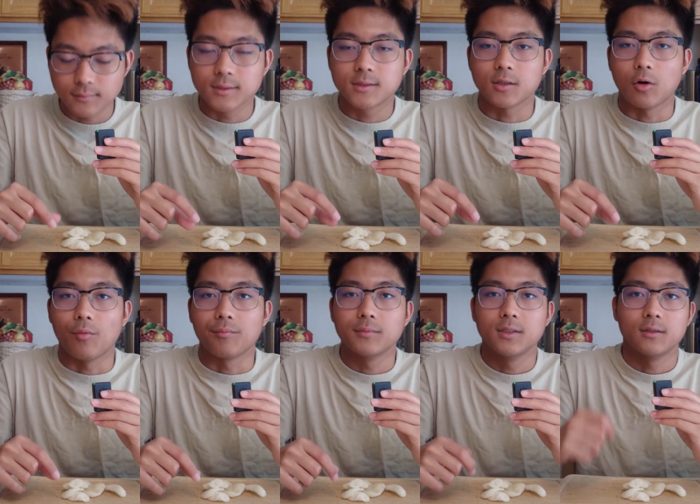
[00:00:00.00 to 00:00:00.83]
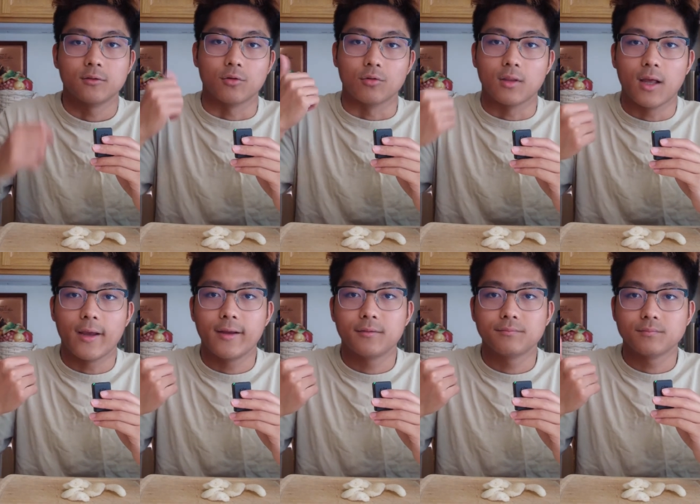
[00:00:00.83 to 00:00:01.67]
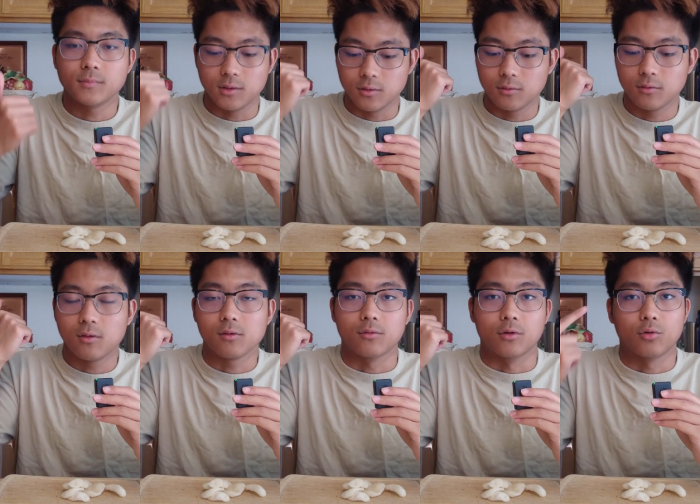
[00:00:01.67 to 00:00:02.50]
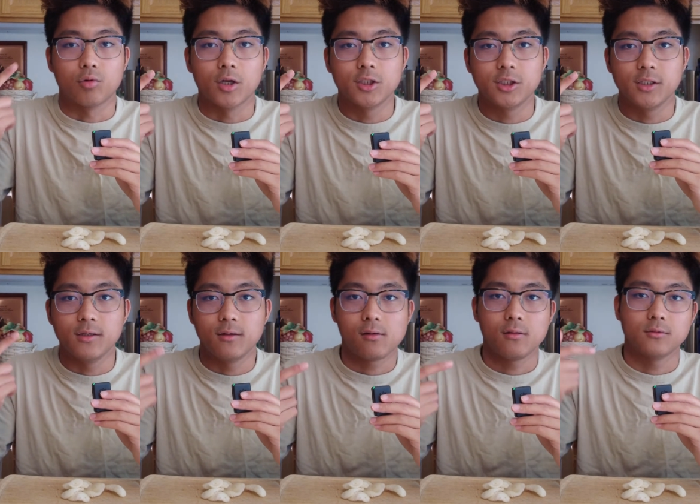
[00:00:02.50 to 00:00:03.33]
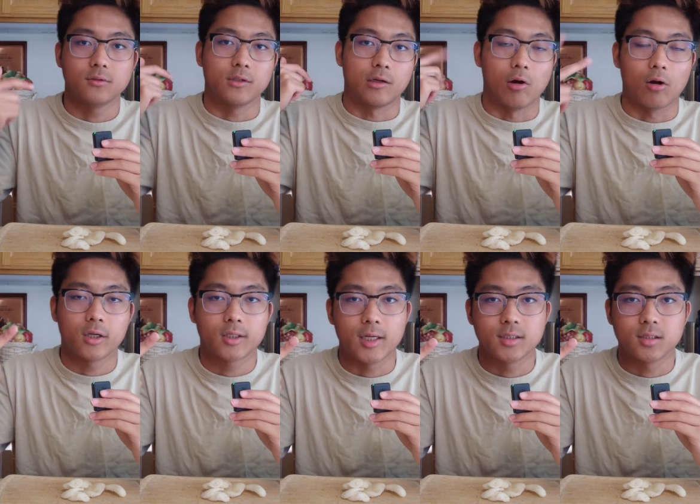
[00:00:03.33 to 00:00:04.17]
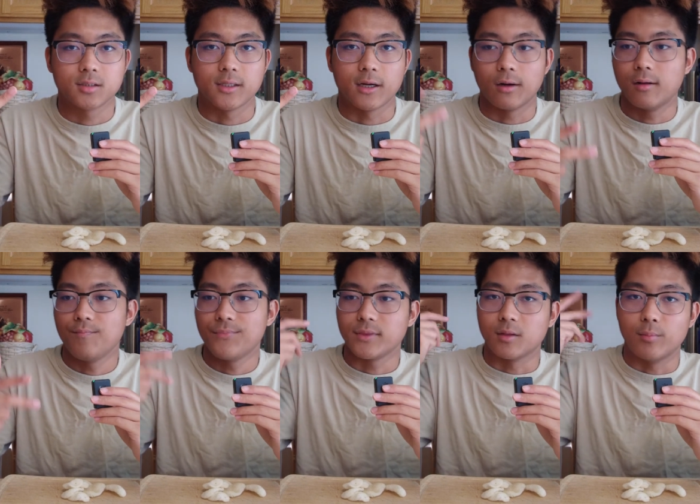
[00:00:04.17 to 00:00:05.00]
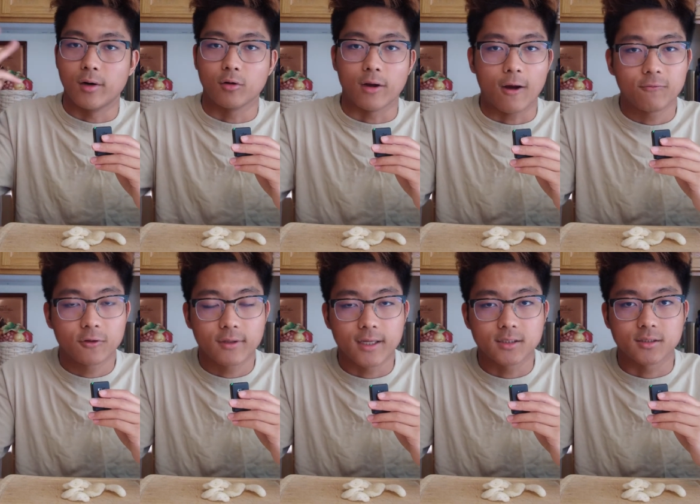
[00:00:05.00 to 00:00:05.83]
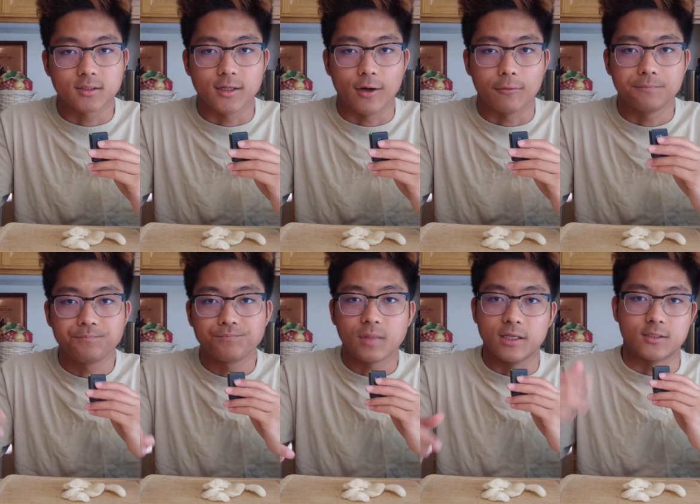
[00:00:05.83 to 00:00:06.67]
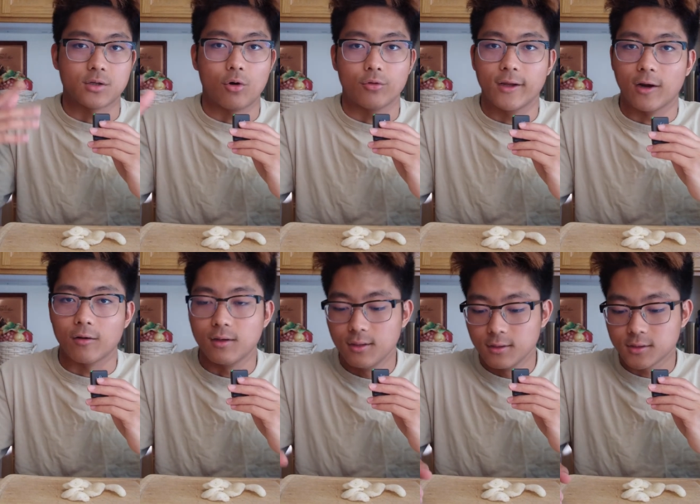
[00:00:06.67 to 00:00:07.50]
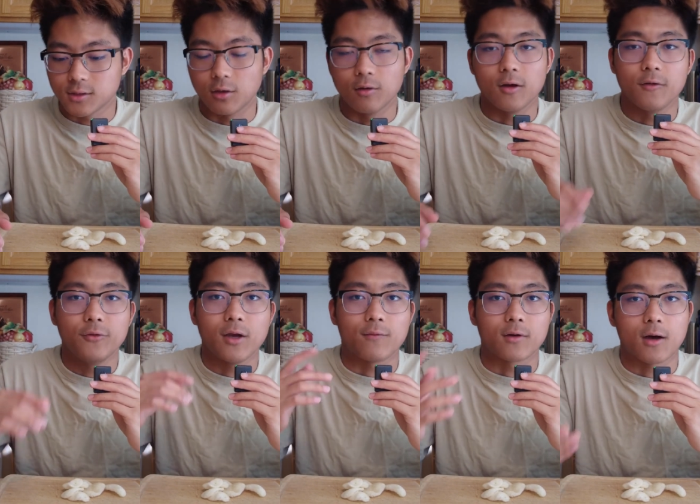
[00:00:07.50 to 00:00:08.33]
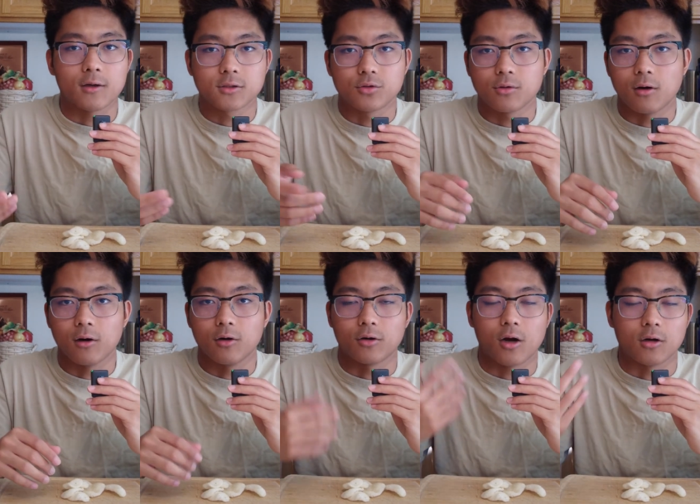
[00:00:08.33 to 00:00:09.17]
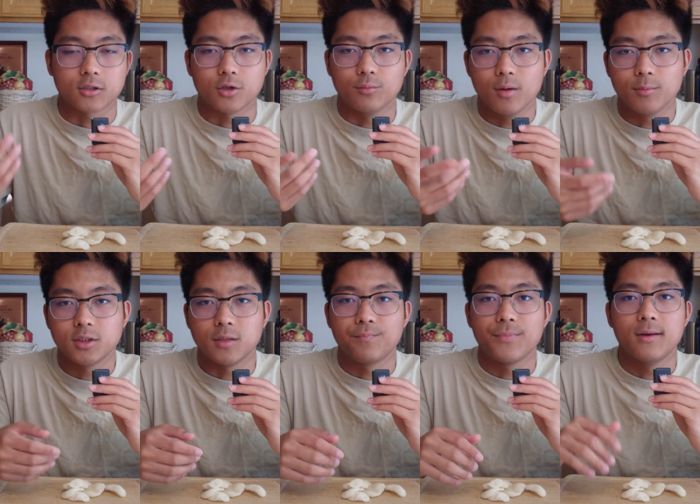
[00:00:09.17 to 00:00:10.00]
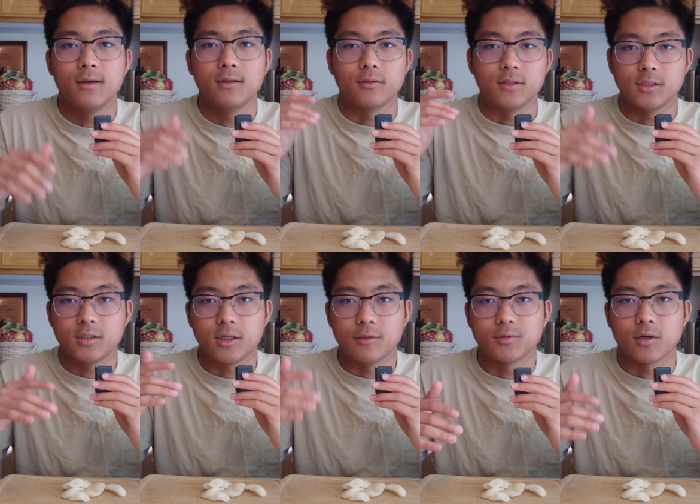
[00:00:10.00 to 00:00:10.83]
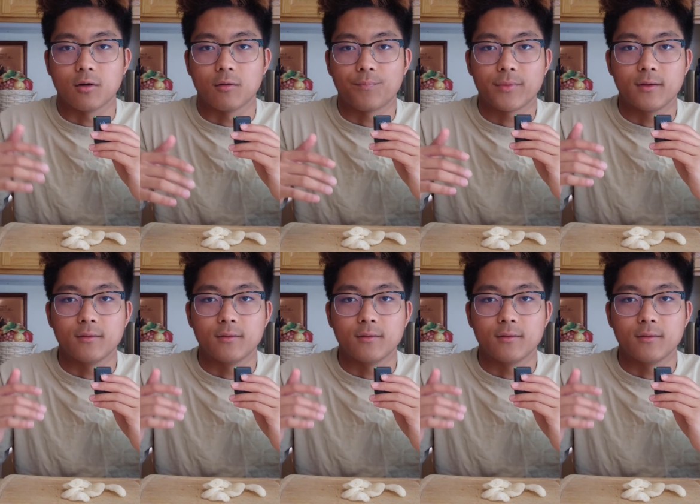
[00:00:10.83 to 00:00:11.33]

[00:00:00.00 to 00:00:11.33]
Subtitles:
And so they're light, they're crunchy, the garlic taste is there, the butter aftertaste is there, it's all there. So if you have a Costco card or Costco membership, these chips are